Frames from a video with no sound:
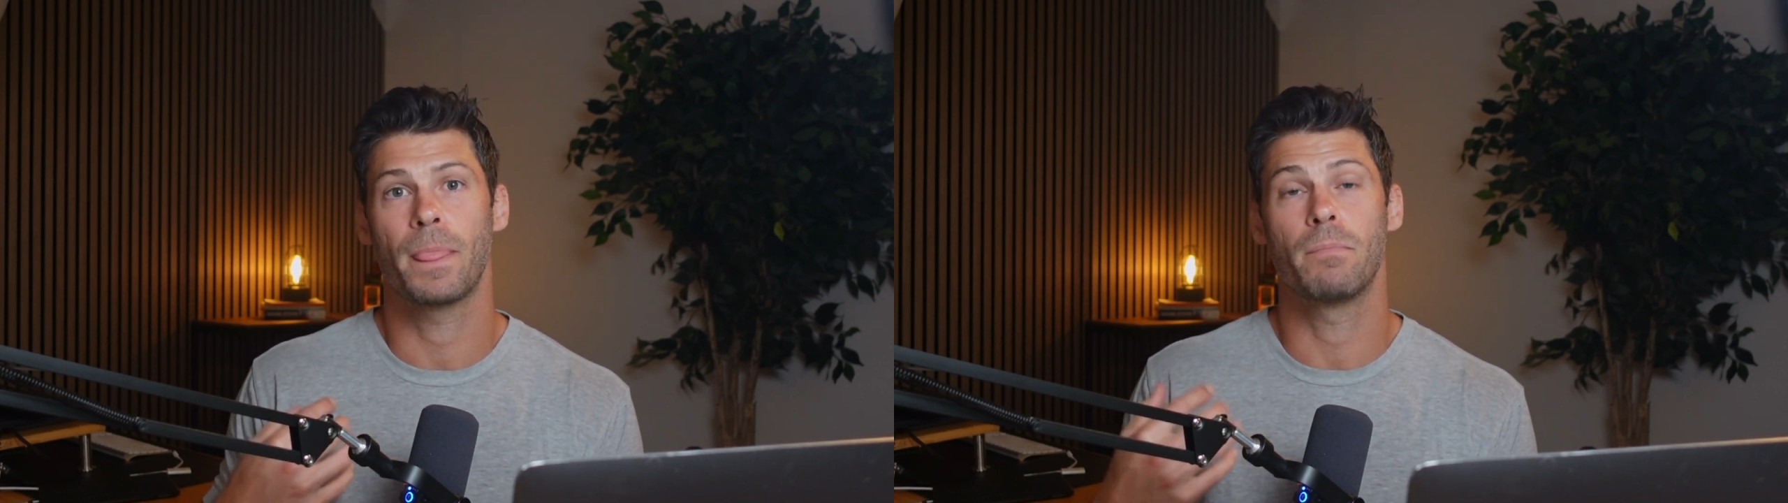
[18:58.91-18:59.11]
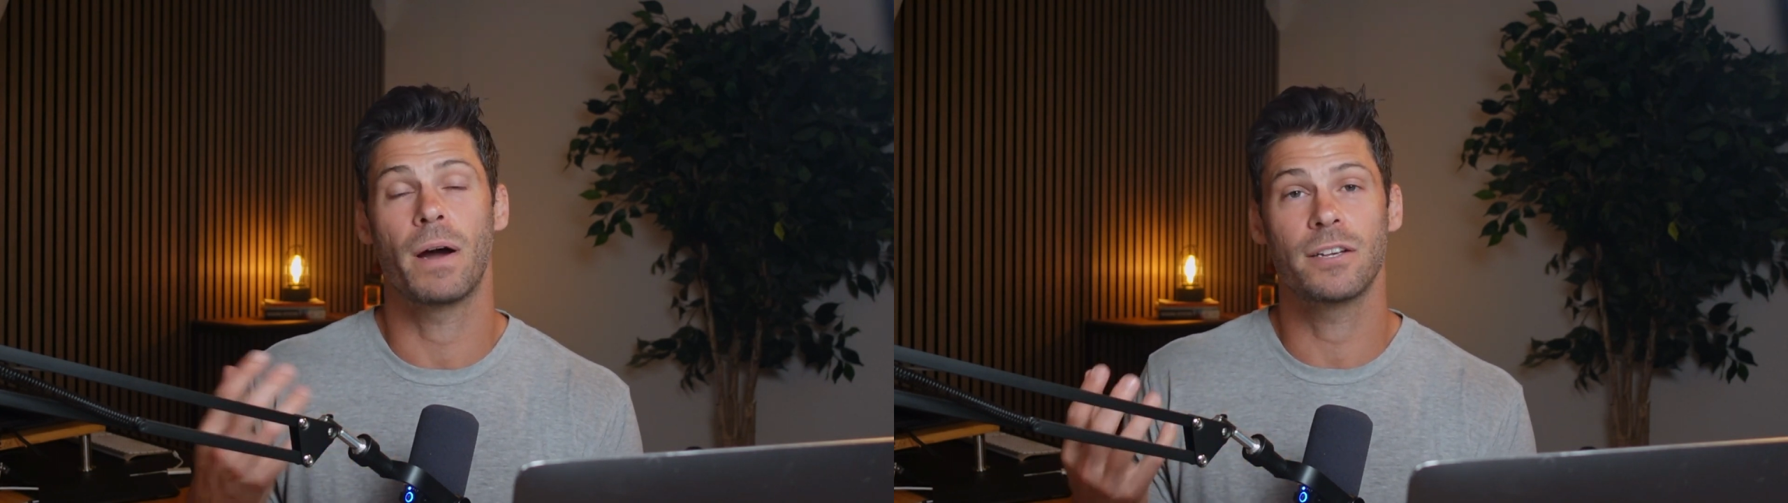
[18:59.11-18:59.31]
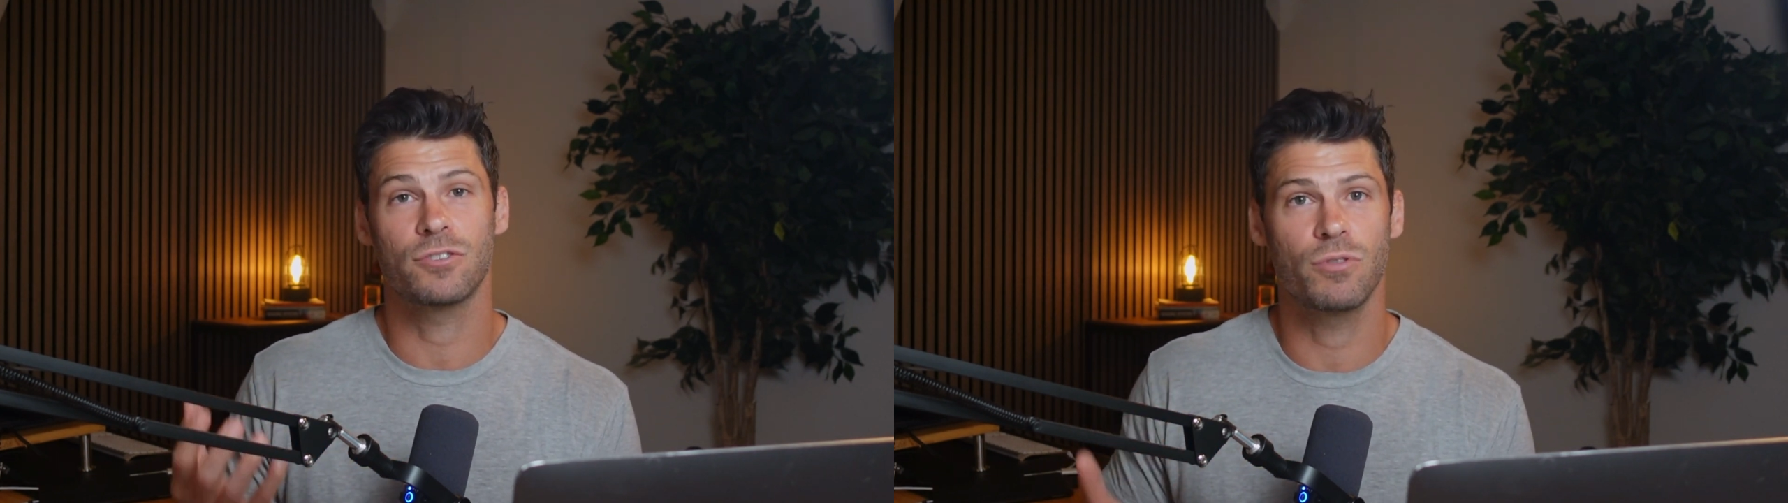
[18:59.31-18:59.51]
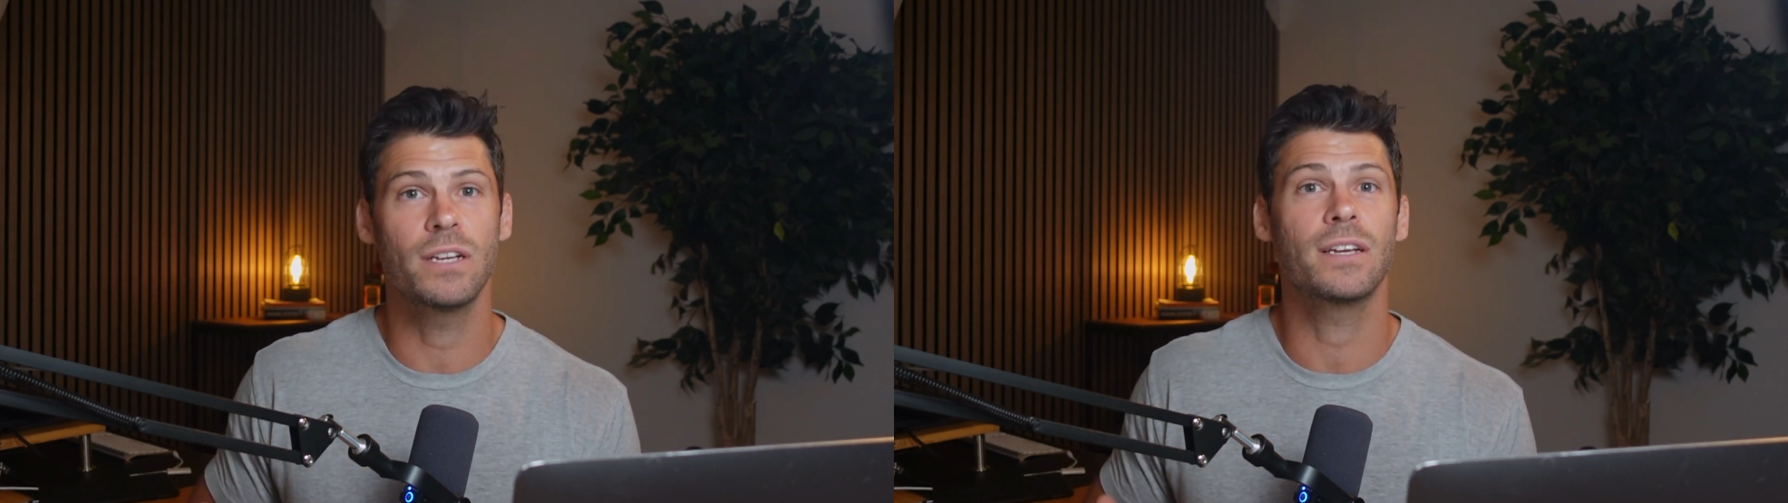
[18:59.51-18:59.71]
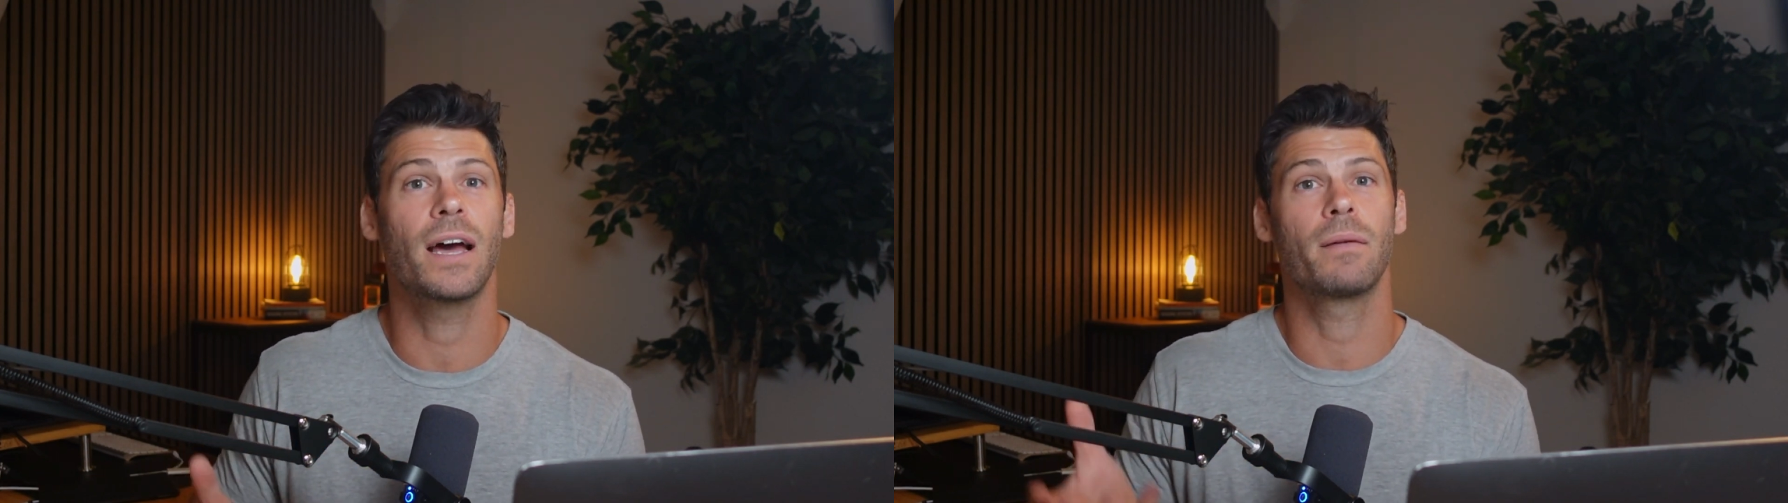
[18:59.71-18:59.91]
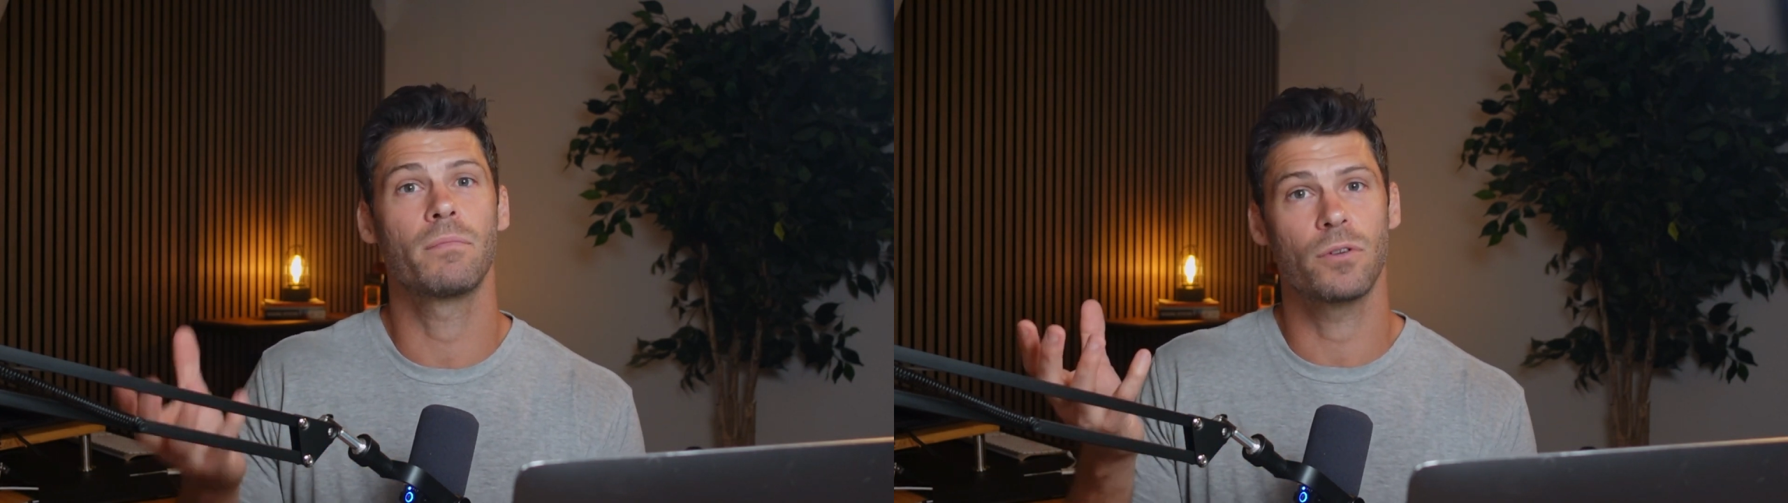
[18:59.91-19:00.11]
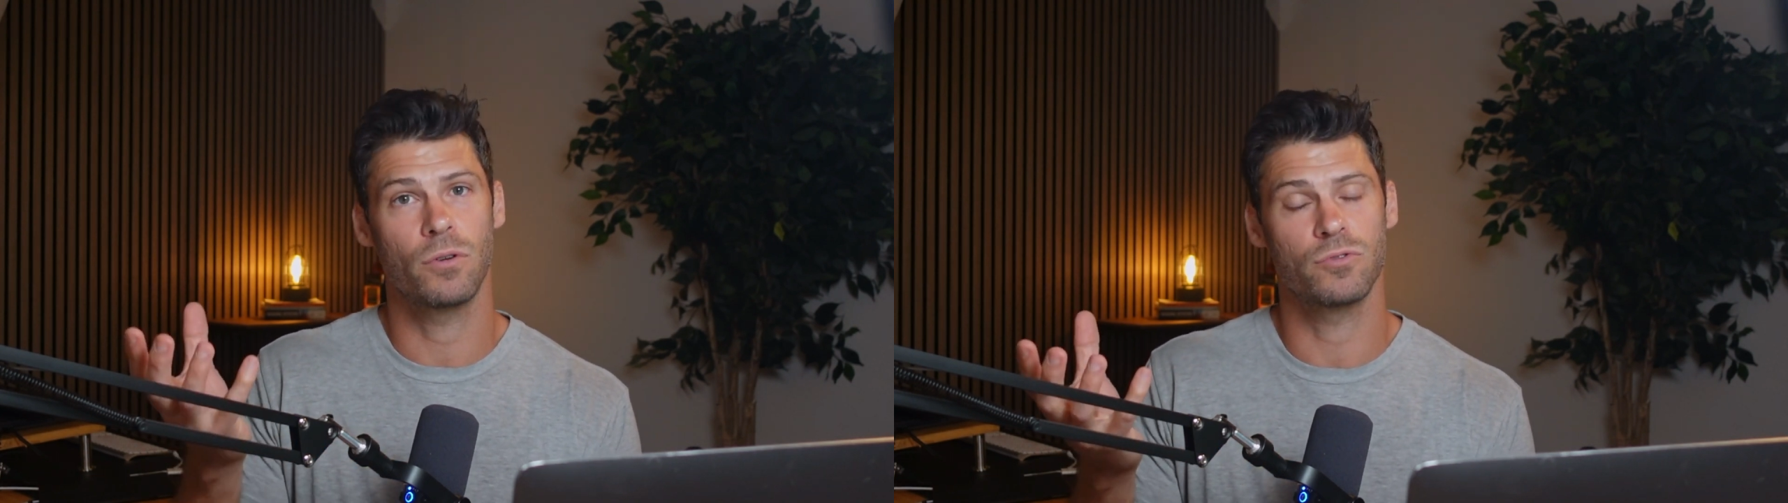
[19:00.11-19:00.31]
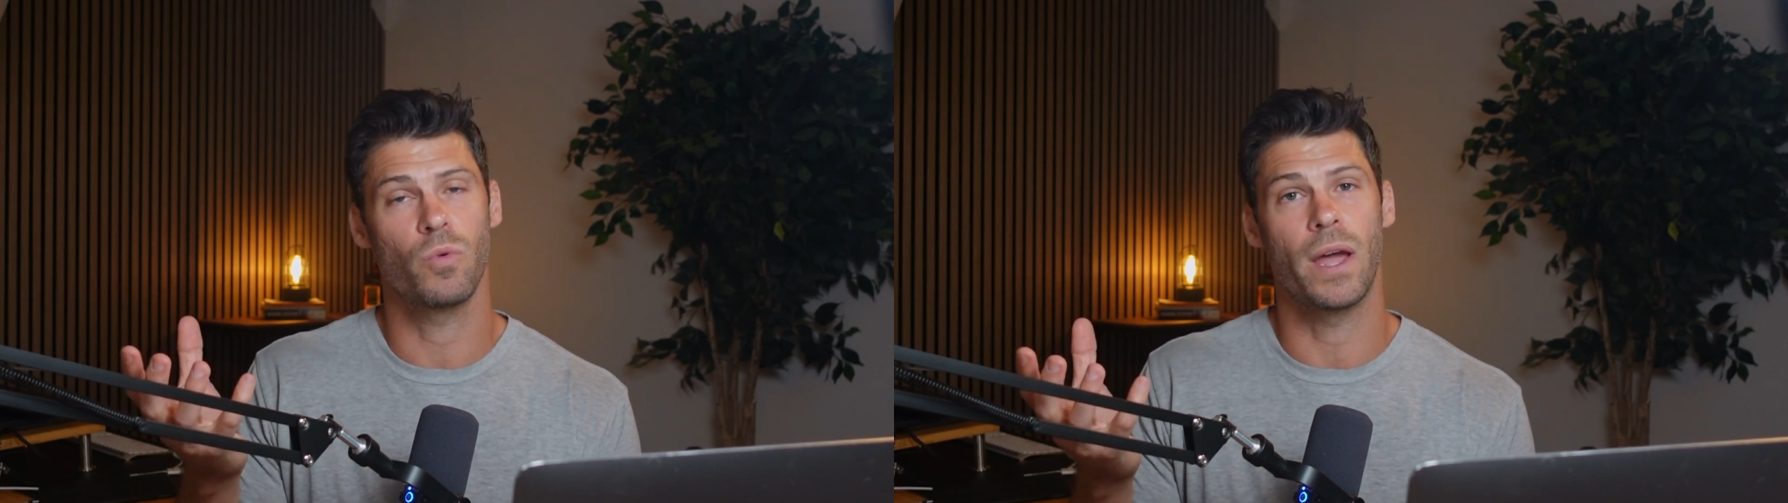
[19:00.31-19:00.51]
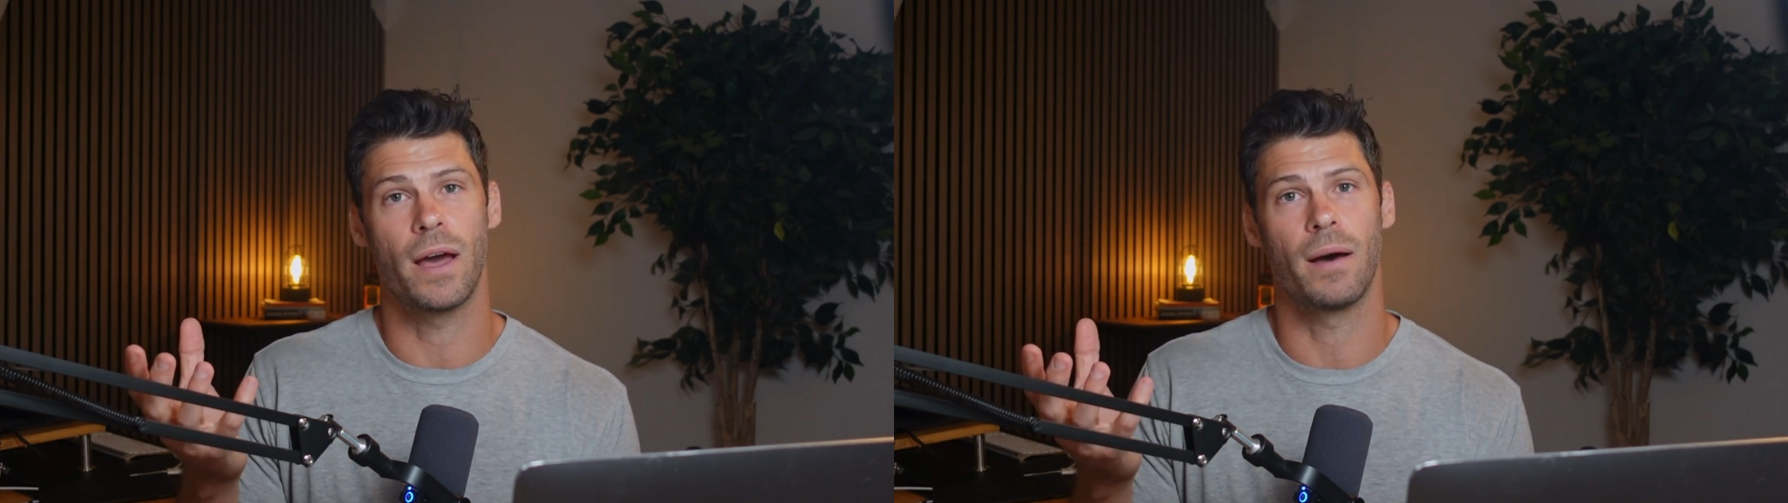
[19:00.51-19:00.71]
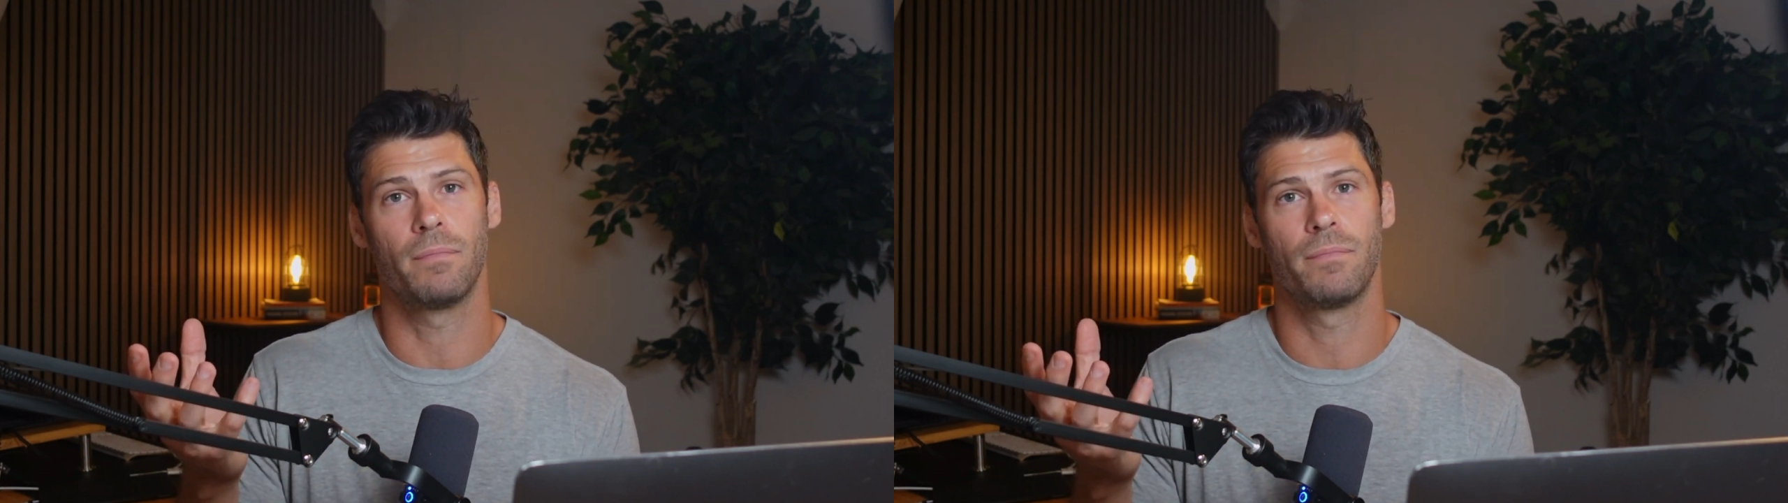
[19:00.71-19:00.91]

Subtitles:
my screen time goes way up.